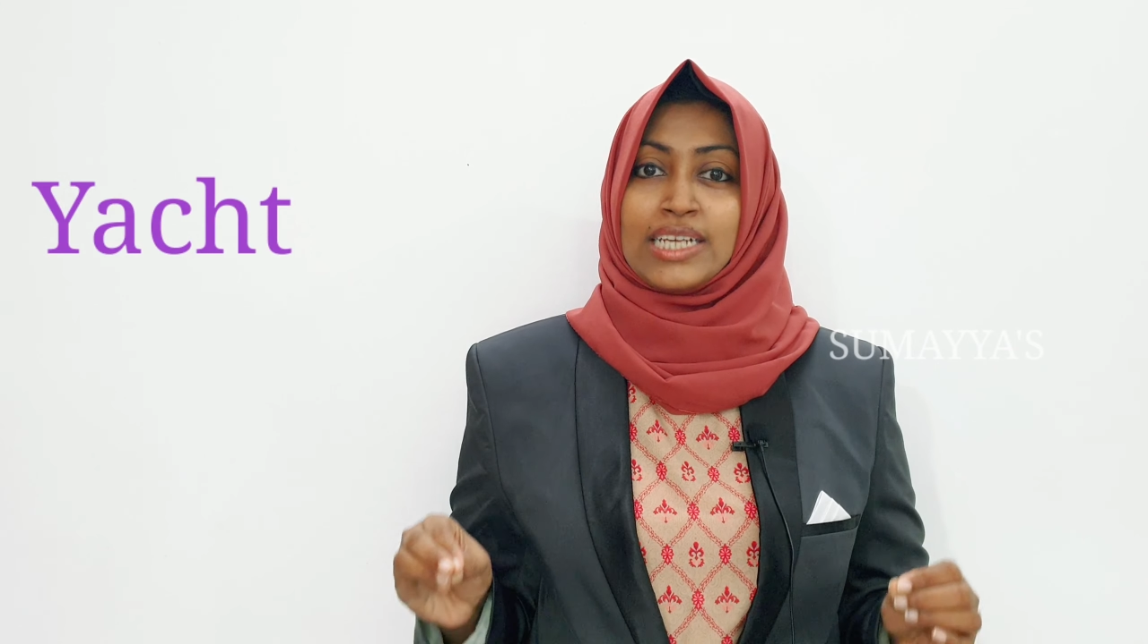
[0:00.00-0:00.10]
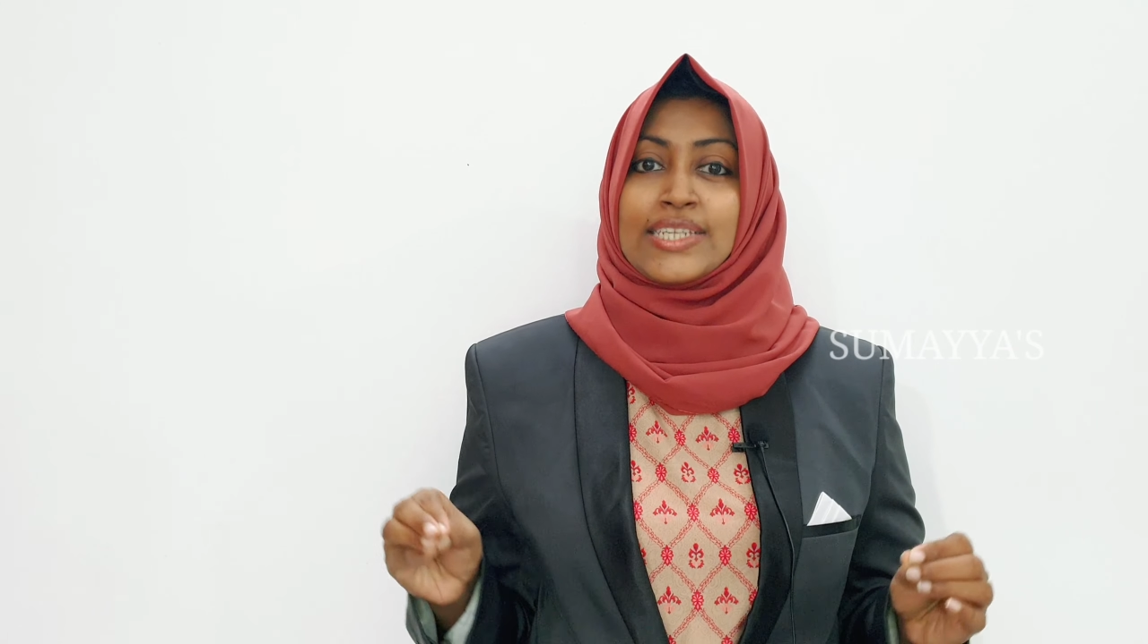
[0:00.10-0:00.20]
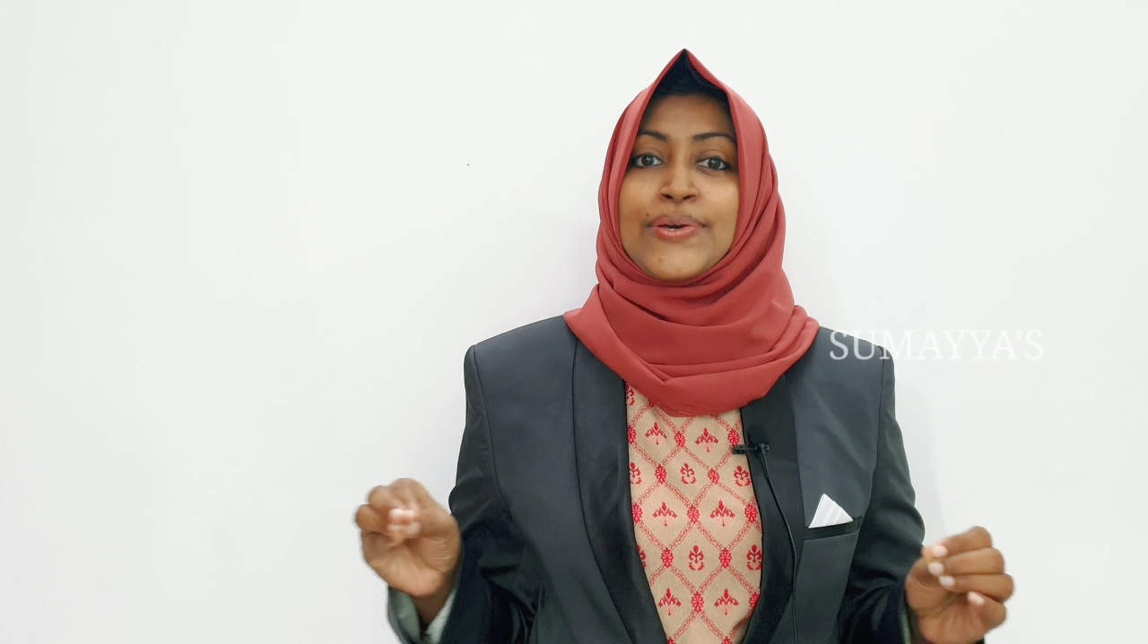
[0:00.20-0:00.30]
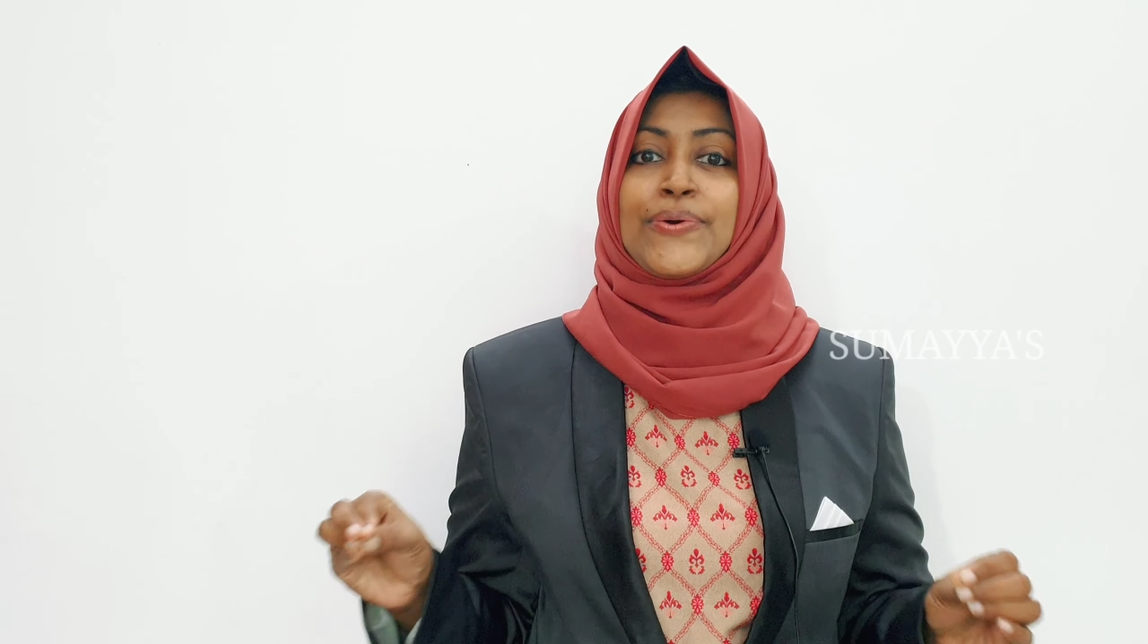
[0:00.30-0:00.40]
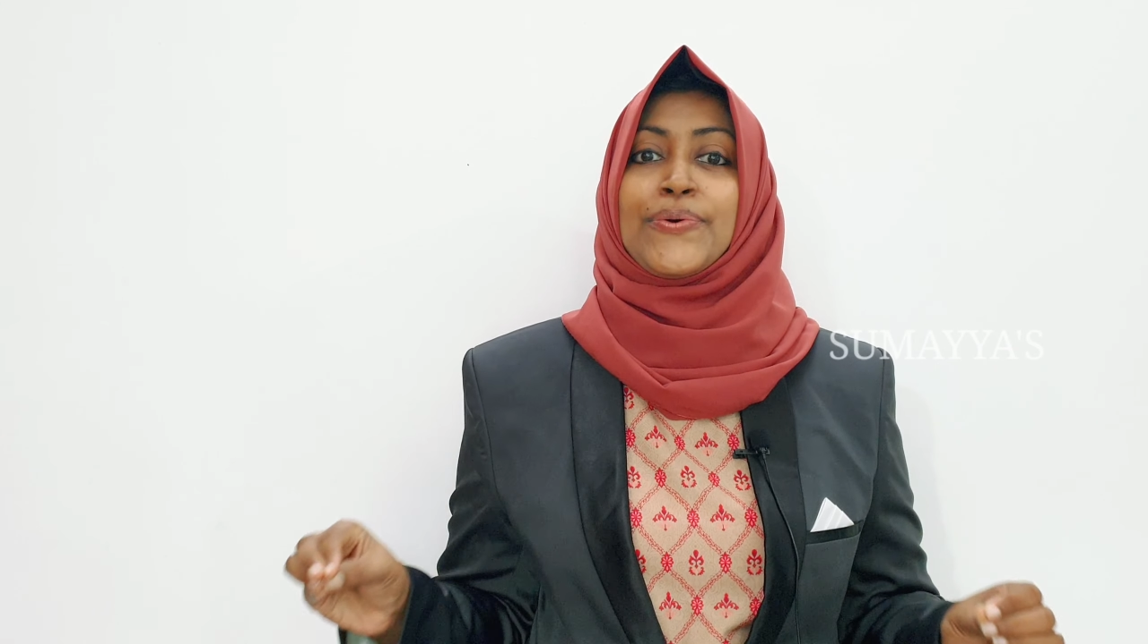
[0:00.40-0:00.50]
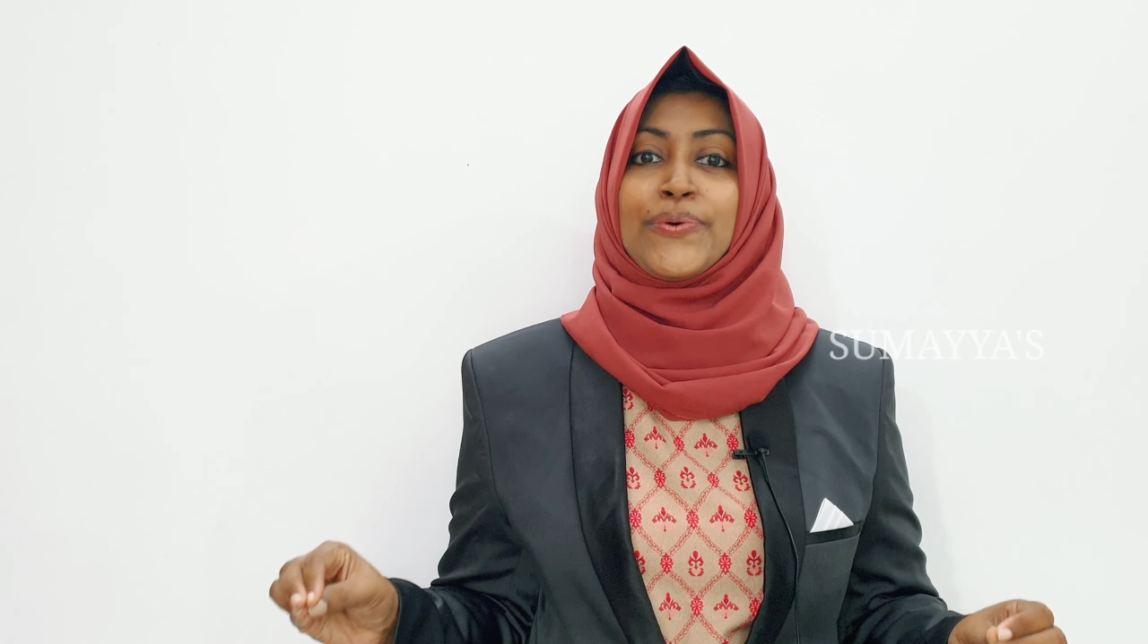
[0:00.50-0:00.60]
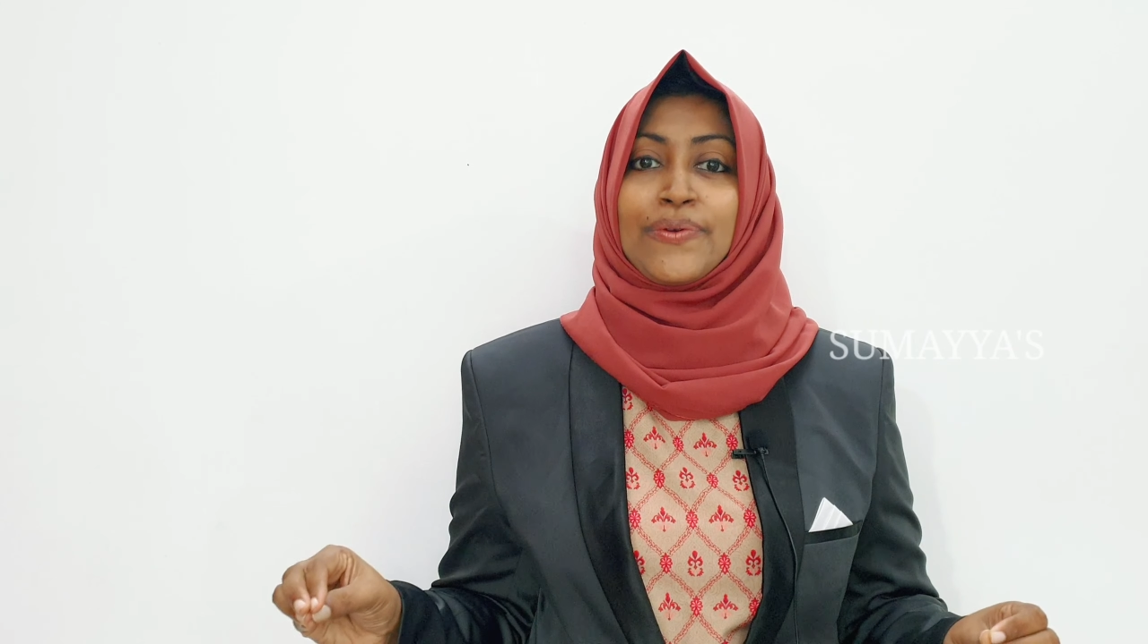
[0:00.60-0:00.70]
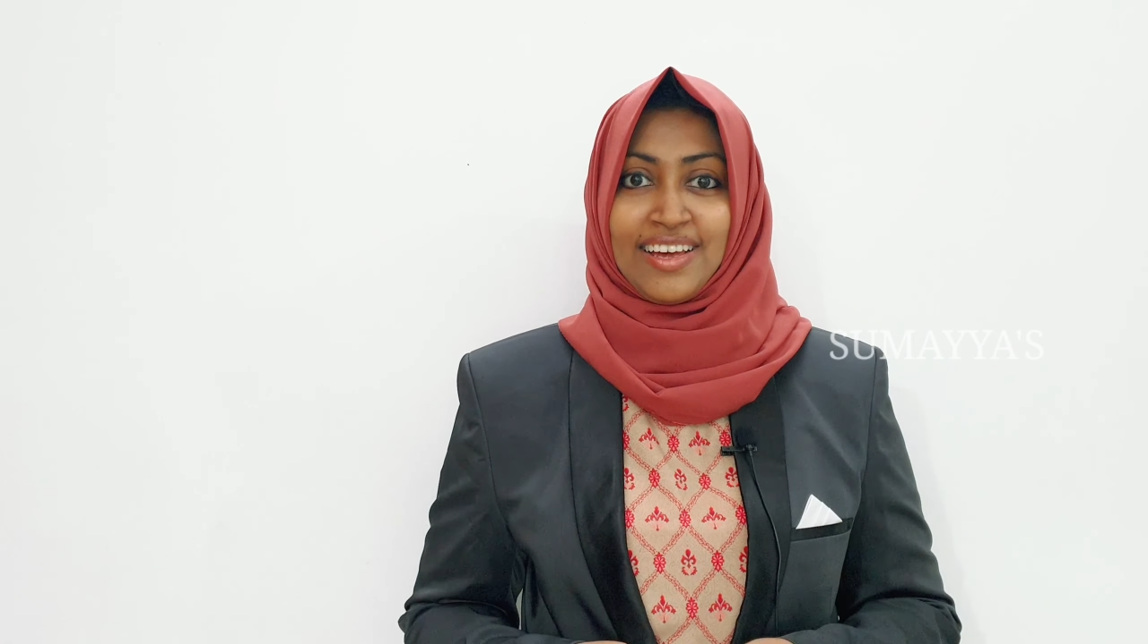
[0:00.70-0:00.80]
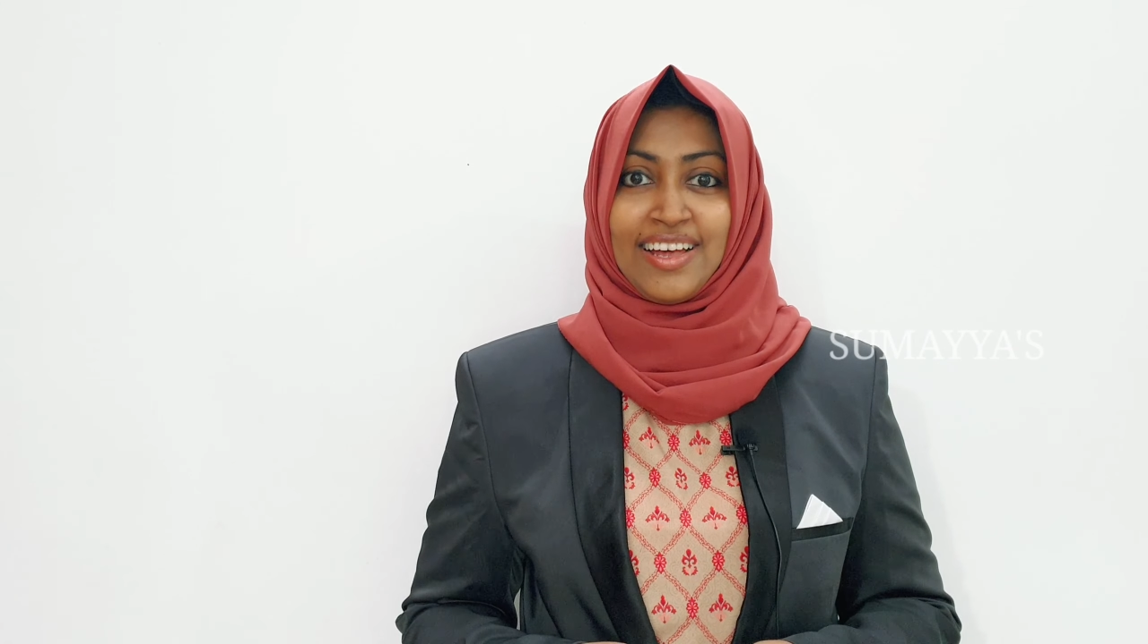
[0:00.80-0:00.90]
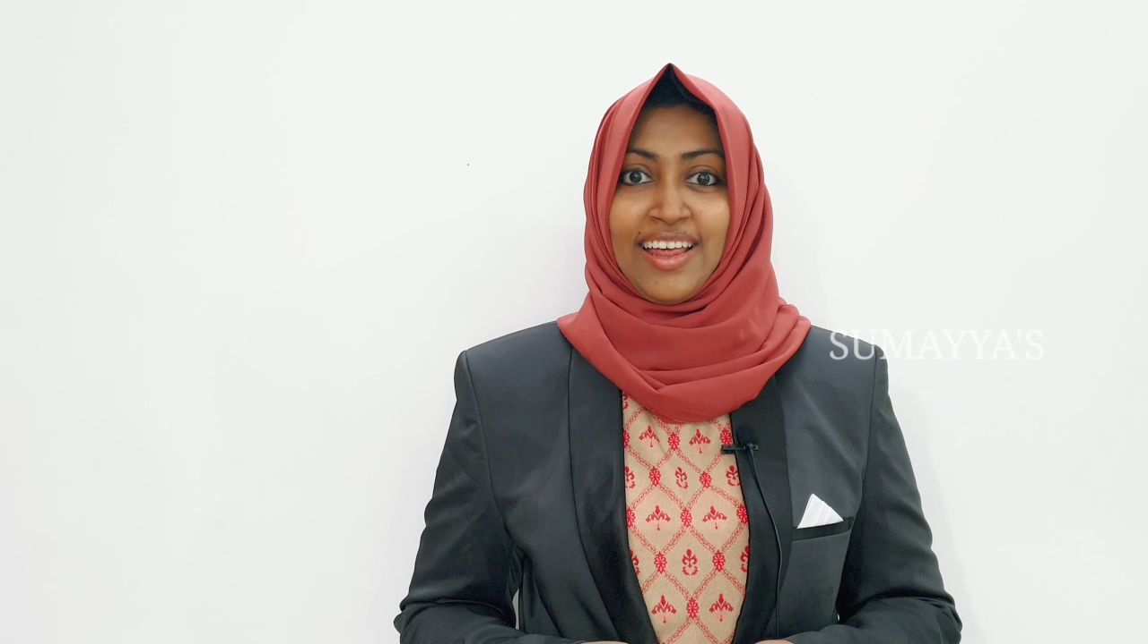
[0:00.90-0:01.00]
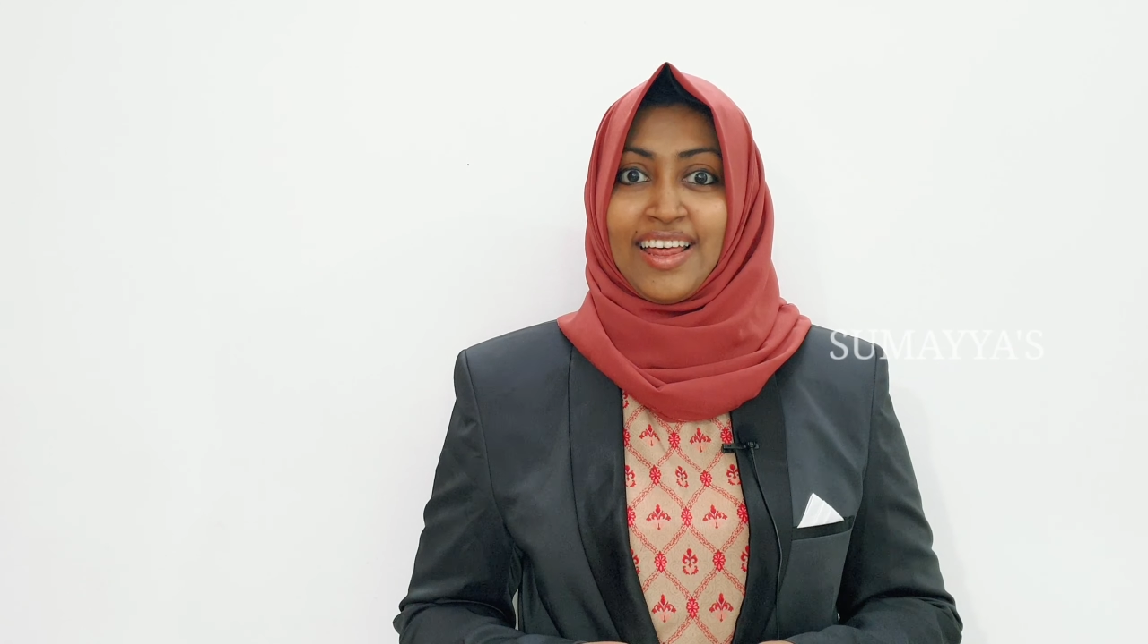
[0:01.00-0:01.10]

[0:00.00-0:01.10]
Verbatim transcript: school.